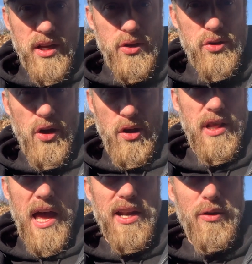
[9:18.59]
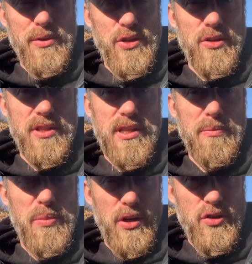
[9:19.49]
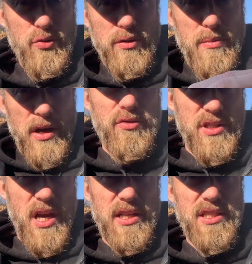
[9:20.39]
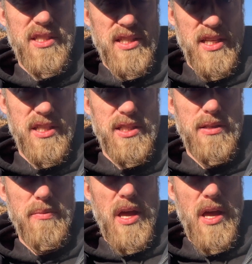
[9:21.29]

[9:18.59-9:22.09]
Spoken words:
a good online opportunity, but doing microtasks is.